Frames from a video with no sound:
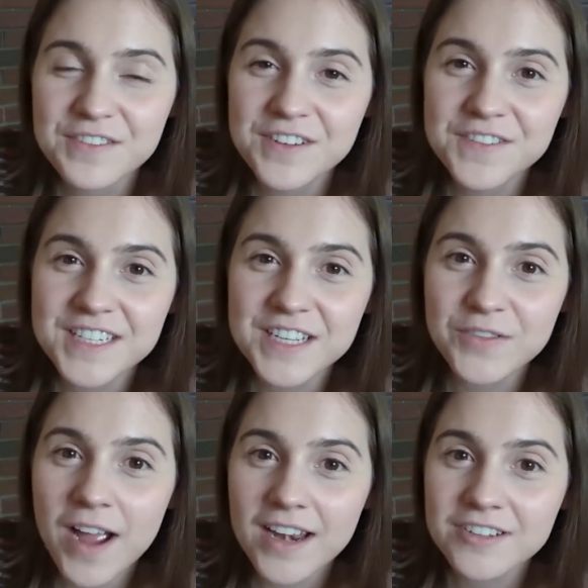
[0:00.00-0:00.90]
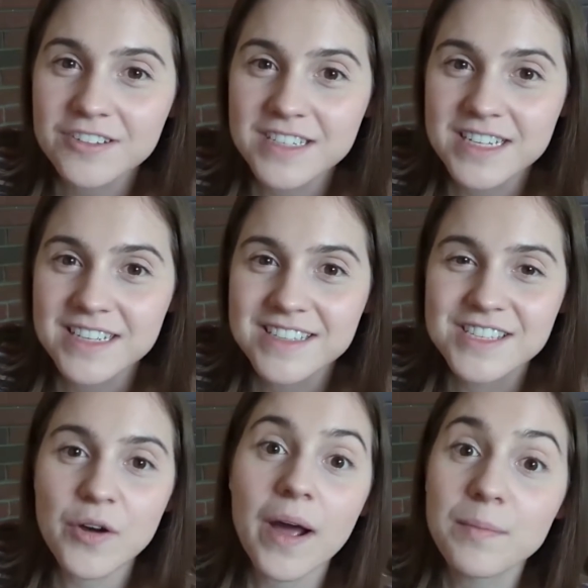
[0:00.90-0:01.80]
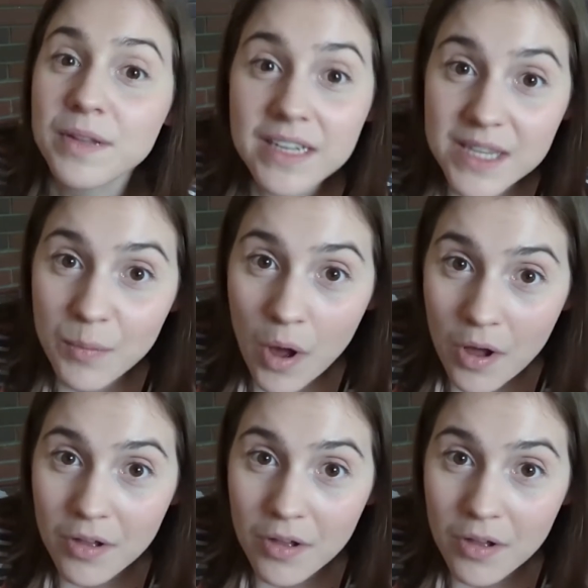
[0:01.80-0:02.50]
15 radish seeds. So I planted them